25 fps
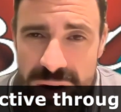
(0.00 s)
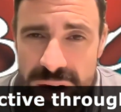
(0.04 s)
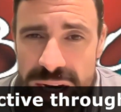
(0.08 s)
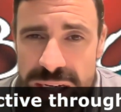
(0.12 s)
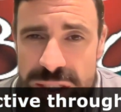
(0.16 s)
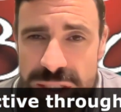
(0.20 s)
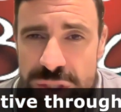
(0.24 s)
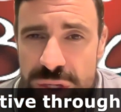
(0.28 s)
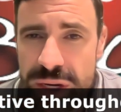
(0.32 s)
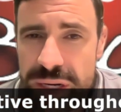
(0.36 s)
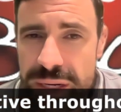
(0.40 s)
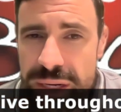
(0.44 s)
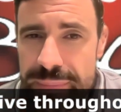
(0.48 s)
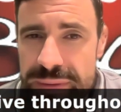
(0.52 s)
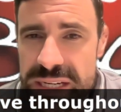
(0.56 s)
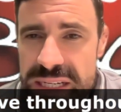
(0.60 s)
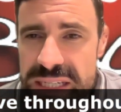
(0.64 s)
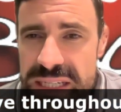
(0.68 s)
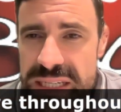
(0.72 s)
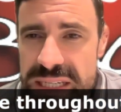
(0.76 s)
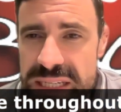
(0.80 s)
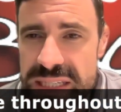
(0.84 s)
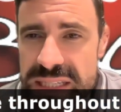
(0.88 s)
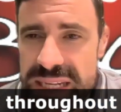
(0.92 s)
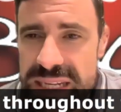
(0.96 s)
showing a
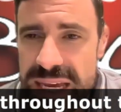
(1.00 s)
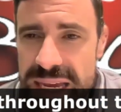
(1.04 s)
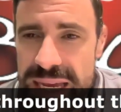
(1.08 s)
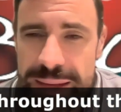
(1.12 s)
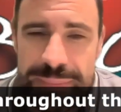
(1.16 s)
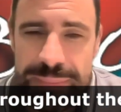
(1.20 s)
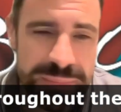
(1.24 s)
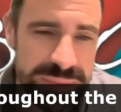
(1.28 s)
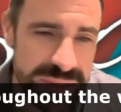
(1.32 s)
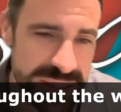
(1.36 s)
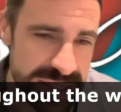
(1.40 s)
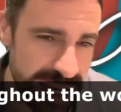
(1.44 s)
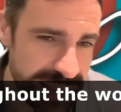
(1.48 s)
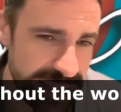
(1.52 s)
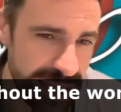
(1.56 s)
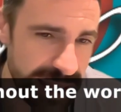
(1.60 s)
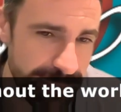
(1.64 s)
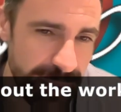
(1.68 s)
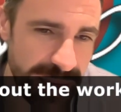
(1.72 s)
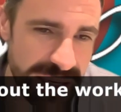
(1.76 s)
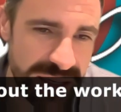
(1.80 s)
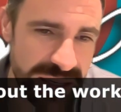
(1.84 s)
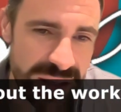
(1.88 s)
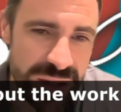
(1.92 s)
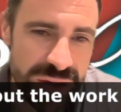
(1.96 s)
meniscus tear, take that
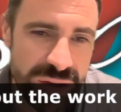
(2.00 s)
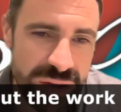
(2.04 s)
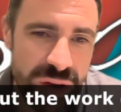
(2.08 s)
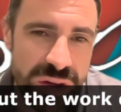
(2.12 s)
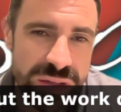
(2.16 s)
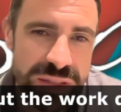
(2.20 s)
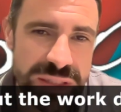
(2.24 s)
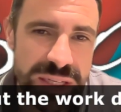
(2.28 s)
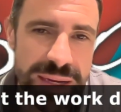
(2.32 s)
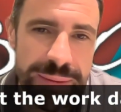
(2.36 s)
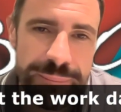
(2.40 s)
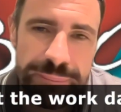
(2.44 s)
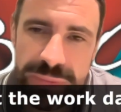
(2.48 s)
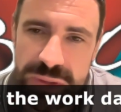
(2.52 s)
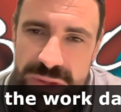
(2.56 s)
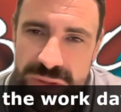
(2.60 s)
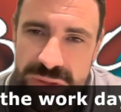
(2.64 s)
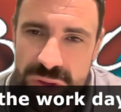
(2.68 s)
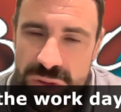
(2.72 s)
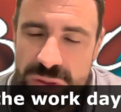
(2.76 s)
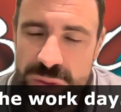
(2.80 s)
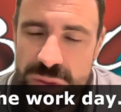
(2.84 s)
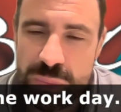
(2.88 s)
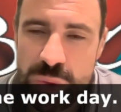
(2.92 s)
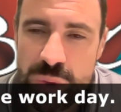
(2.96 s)
back to the doctor. The
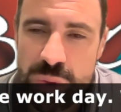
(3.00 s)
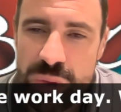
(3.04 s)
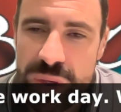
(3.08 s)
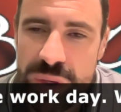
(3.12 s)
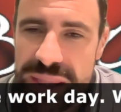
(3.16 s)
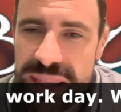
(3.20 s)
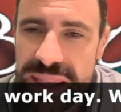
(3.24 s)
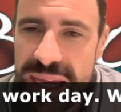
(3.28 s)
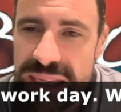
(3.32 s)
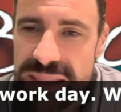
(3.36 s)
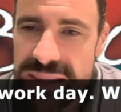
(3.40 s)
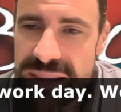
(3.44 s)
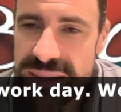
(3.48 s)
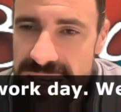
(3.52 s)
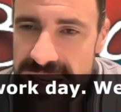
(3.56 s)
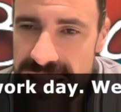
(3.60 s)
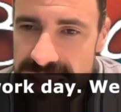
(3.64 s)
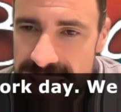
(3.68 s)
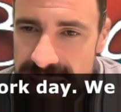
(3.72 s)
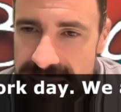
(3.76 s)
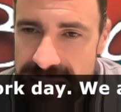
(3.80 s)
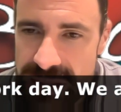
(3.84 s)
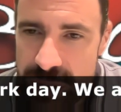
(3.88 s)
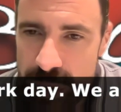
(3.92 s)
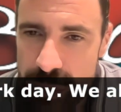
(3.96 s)
doctor will look at that and say,
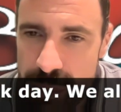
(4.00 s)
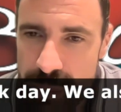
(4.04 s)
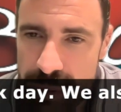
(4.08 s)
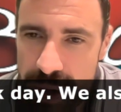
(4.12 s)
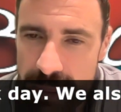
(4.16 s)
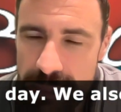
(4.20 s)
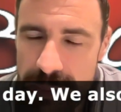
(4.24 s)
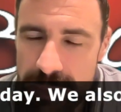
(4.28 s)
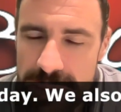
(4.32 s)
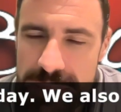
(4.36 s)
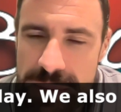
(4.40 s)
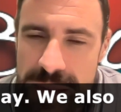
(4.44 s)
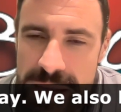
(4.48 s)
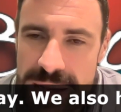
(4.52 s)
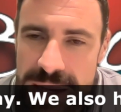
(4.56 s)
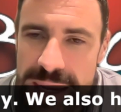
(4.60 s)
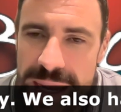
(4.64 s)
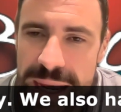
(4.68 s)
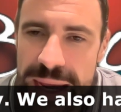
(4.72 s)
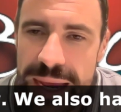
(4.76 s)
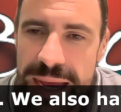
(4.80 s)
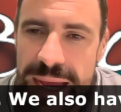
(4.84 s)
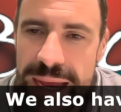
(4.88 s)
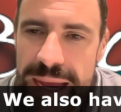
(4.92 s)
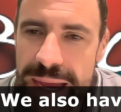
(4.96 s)
that's your problem,
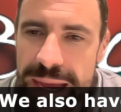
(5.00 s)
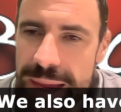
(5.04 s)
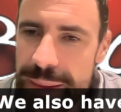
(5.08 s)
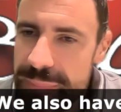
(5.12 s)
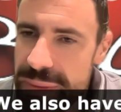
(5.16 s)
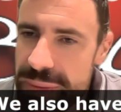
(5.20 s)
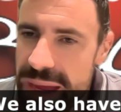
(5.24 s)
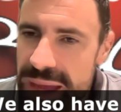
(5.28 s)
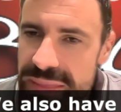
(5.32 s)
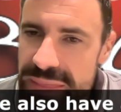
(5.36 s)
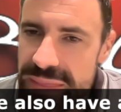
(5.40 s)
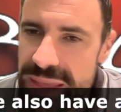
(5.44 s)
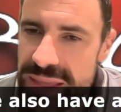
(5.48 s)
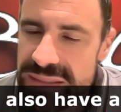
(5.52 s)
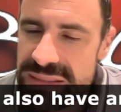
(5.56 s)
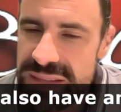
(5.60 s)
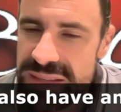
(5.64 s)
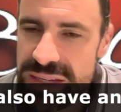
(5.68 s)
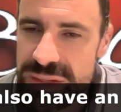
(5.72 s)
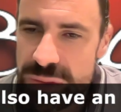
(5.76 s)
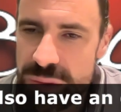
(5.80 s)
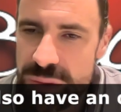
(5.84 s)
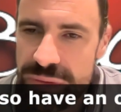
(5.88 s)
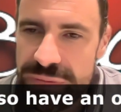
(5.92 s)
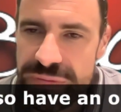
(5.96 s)
and then send
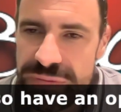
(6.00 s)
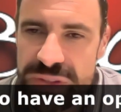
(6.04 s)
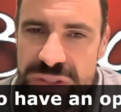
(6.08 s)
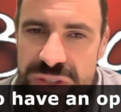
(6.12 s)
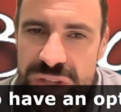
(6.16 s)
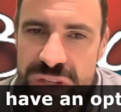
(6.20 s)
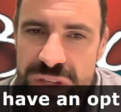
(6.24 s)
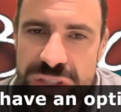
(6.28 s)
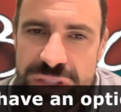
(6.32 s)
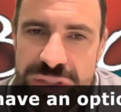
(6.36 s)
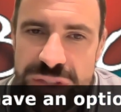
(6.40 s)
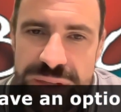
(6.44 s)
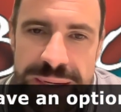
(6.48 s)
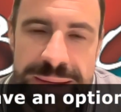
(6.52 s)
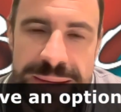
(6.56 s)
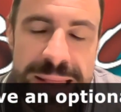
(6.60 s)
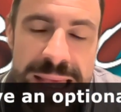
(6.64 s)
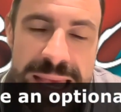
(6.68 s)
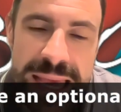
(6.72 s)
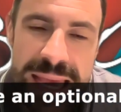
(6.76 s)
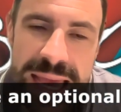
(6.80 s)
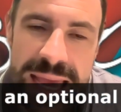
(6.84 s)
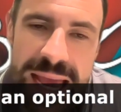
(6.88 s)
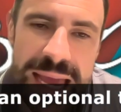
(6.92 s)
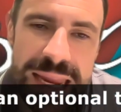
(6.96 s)
you off for surgery.
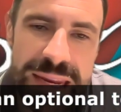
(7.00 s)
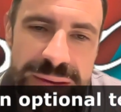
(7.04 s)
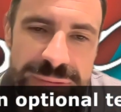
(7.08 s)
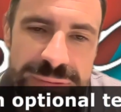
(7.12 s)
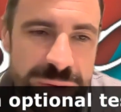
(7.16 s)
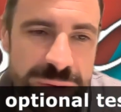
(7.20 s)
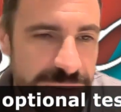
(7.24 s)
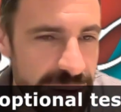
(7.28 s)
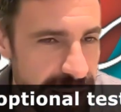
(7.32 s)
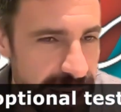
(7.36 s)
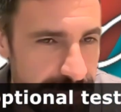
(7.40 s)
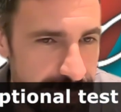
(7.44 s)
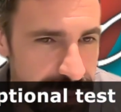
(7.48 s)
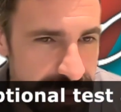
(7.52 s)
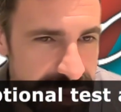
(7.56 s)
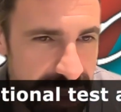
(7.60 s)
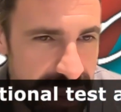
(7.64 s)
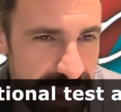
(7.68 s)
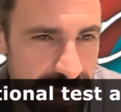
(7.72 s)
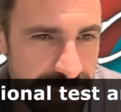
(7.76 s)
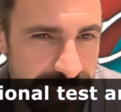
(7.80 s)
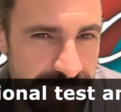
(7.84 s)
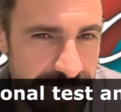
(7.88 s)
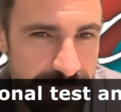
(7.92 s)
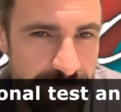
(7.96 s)
And if you've had a
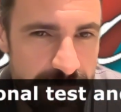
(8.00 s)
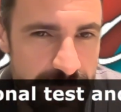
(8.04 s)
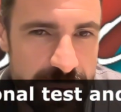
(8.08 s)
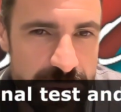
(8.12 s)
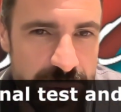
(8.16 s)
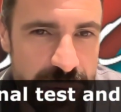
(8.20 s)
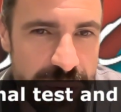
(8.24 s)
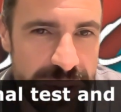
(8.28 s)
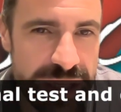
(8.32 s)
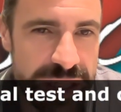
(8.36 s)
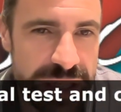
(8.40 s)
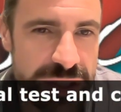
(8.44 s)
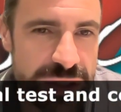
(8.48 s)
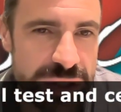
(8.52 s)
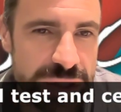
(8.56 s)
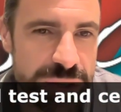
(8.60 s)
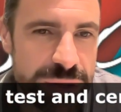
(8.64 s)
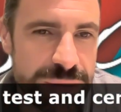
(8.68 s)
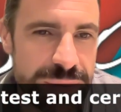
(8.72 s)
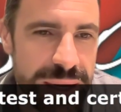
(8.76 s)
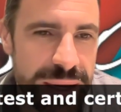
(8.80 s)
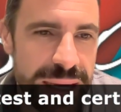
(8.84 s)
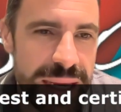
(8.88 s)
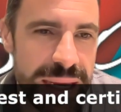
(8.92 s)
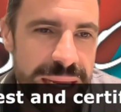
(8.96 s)
patellofemoral joint issue
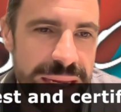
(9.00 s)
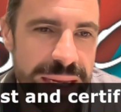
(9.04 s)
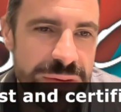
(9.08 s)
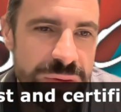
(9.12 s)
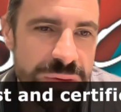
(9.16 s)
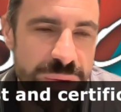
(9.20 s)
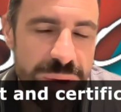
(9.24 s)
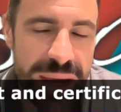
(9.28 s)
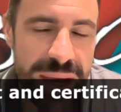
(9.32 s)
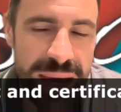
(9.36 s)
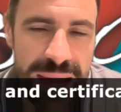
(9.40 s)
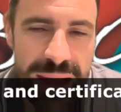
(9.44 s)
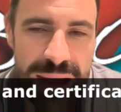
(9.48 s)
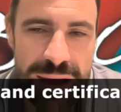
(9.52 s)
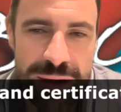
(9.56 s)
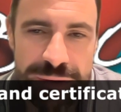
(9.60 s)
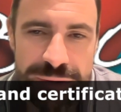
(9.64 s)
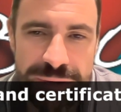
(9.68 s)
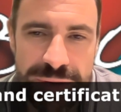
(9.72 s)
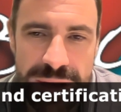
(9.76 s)
and you have